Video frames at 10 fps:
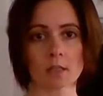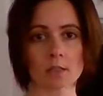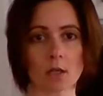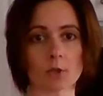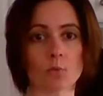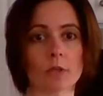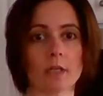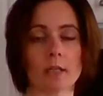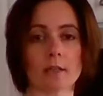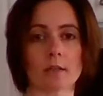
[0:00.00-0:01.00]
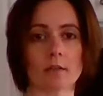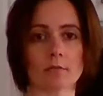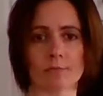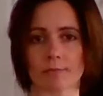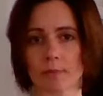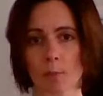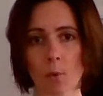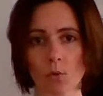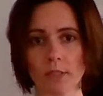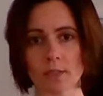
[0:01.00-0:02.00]
start where the
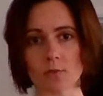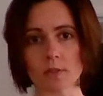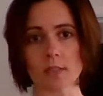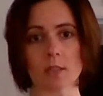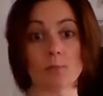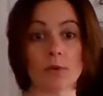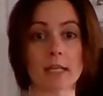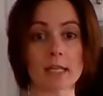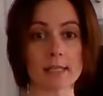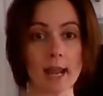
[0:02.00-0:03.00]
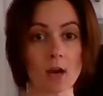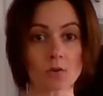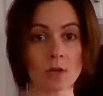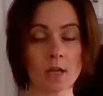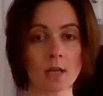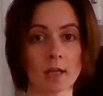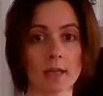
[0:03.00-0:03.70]
components of it start breaking down.